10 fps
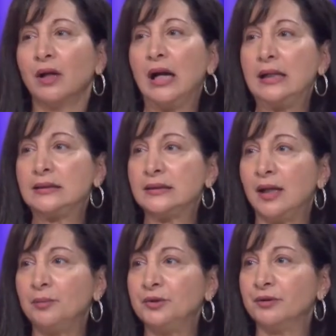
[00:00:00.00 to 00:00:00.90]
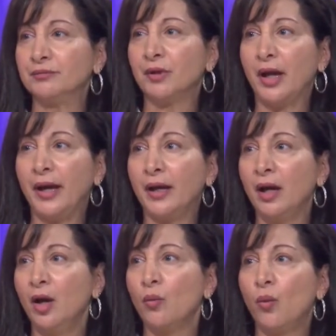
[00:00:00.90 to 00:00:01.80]
concept of
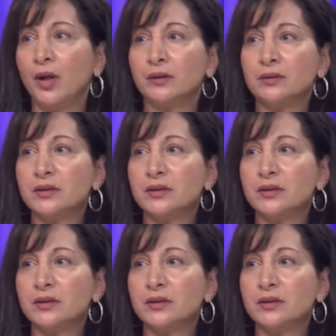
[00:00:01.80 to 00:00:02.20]
like what